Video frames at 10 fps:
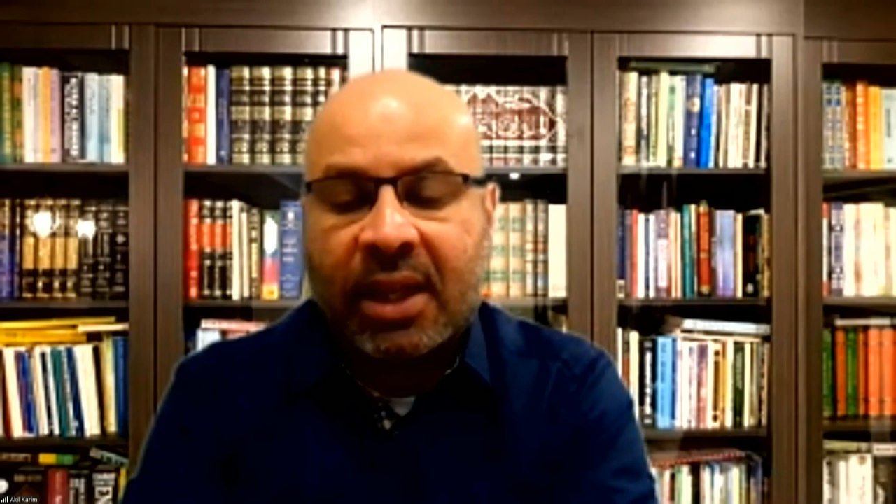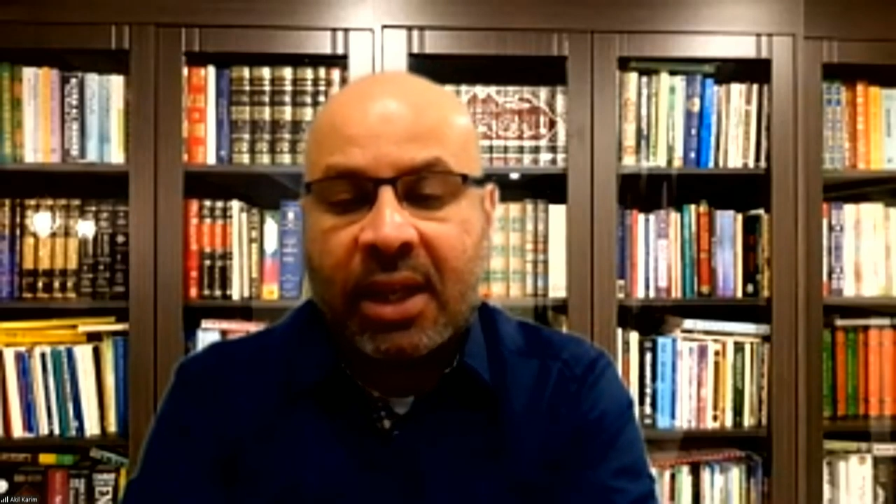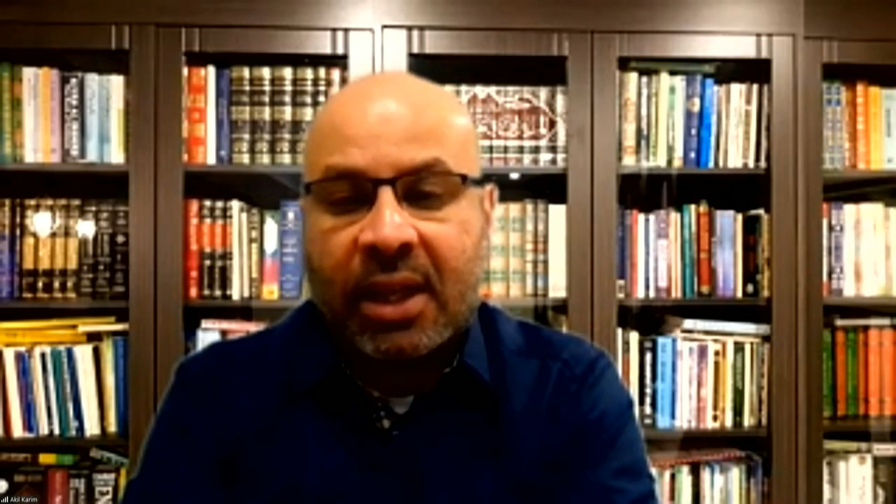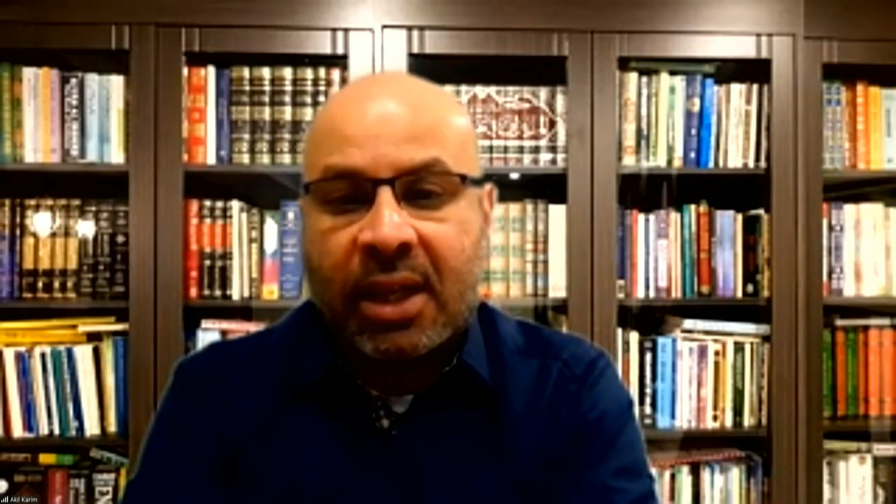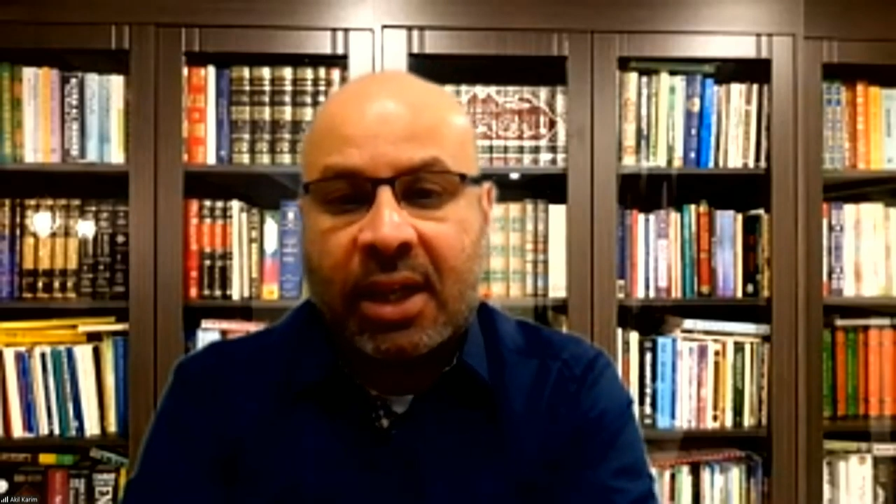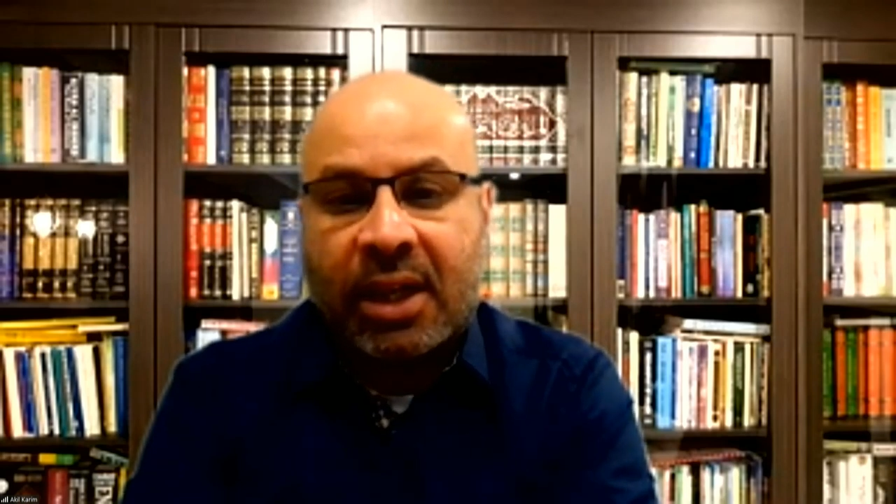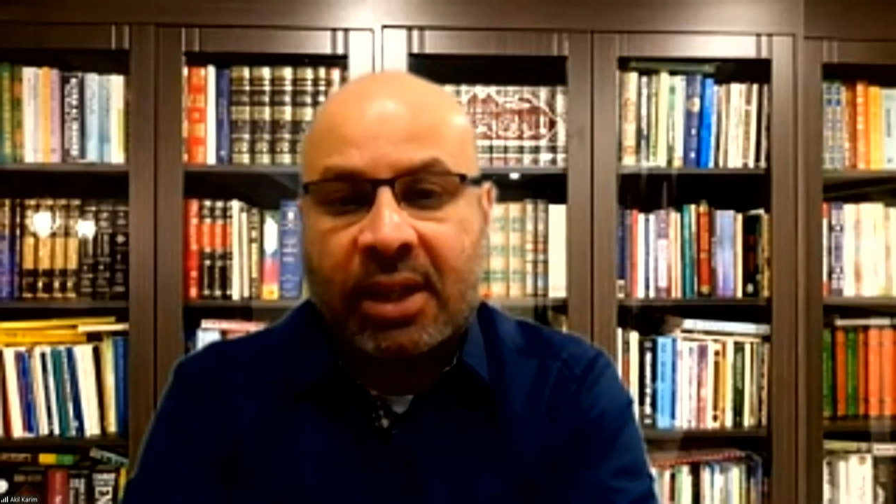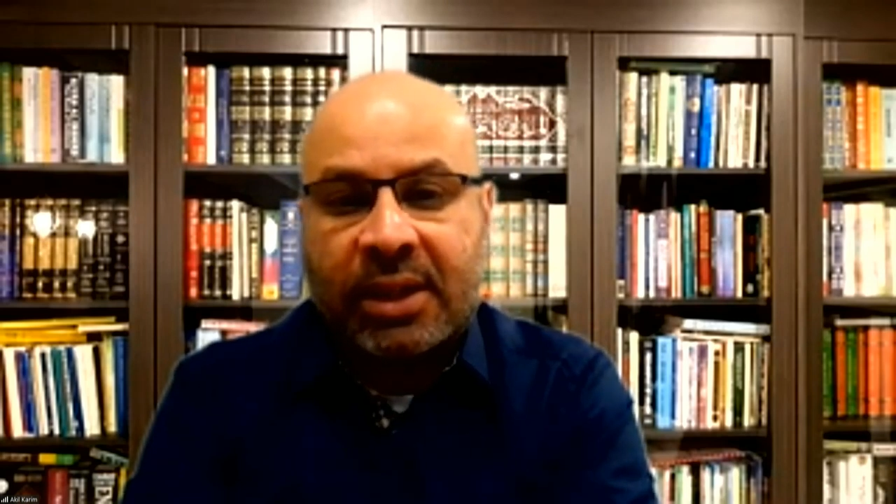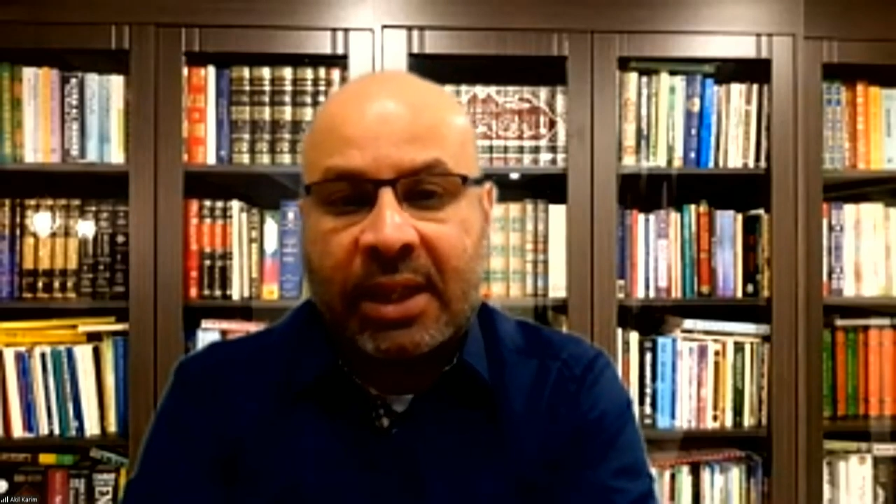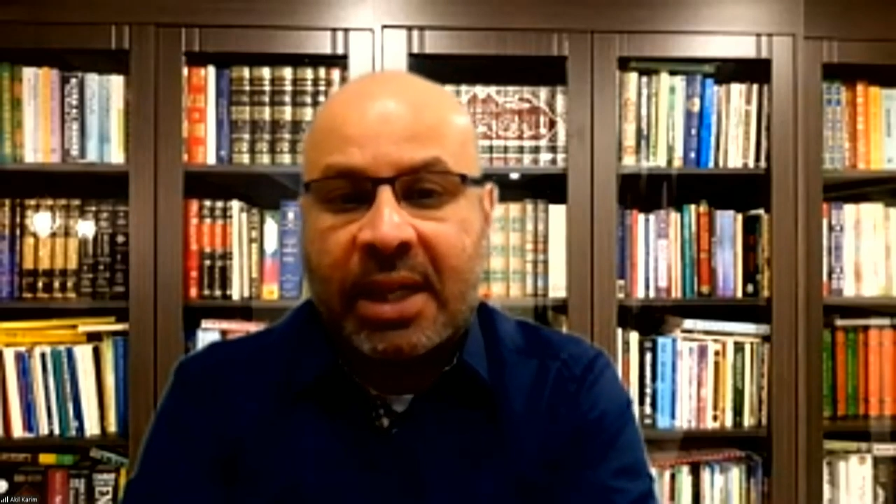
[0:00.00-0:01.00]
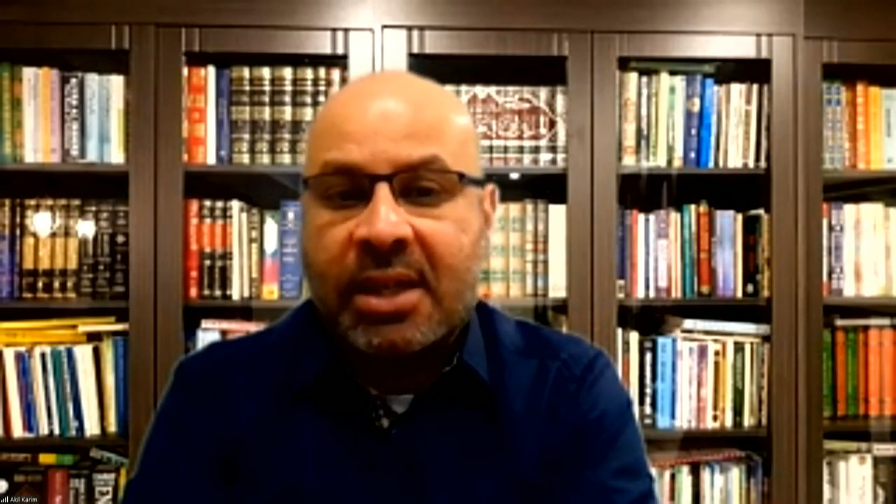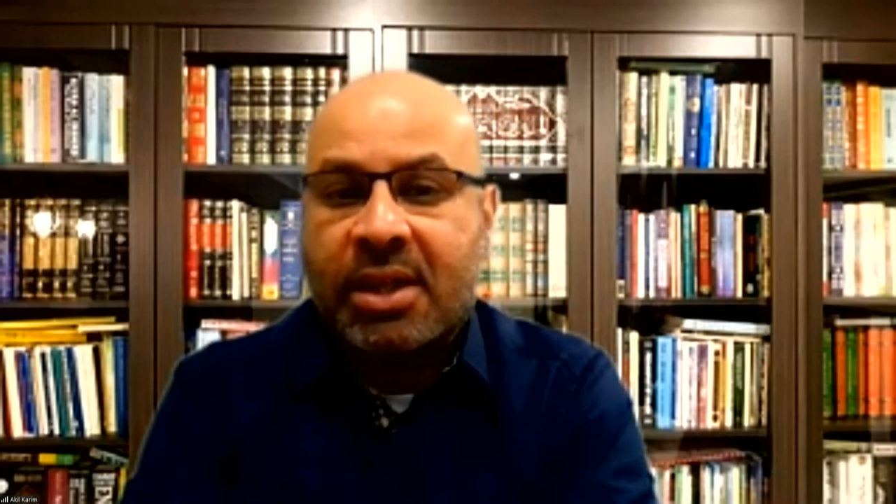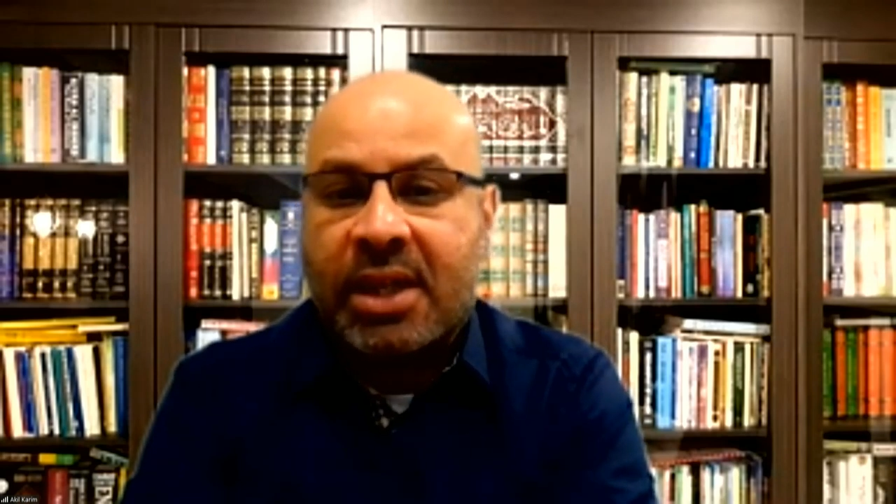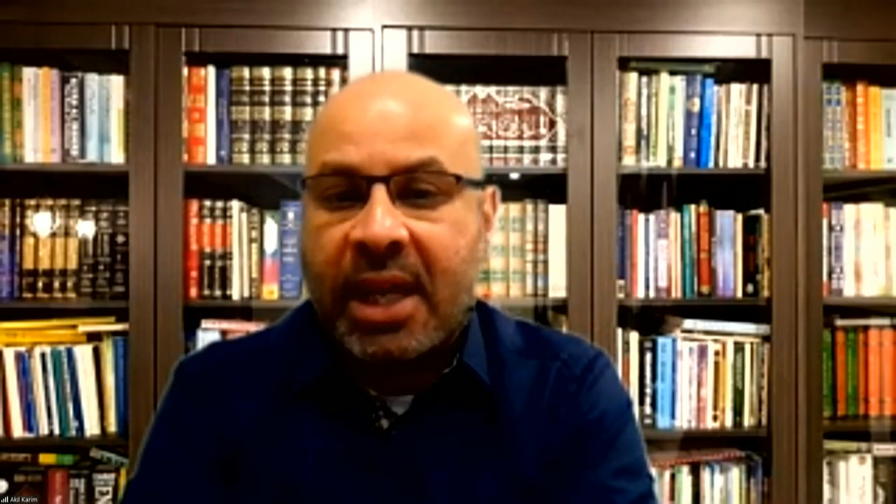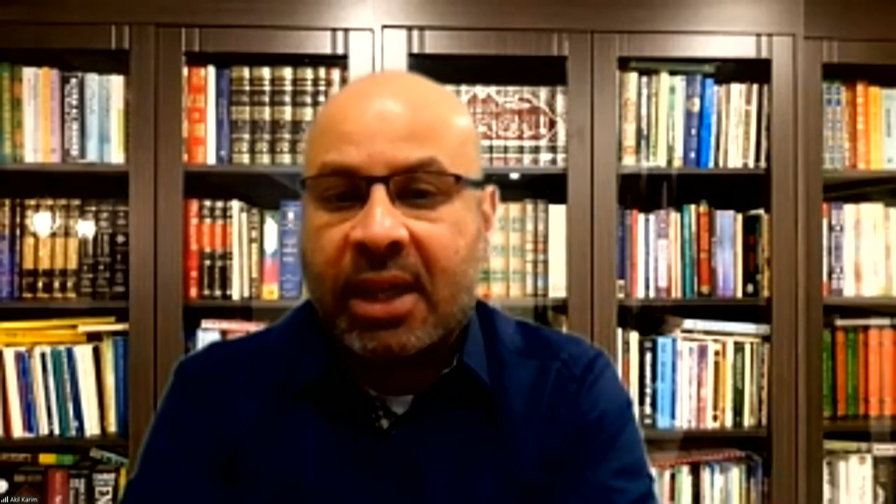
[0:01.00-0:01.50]
uh, they can
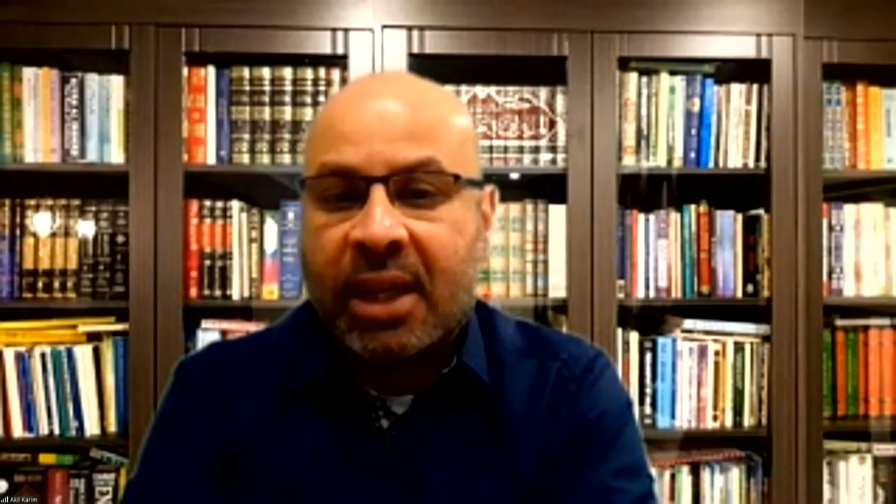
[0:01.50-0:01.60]
undertake?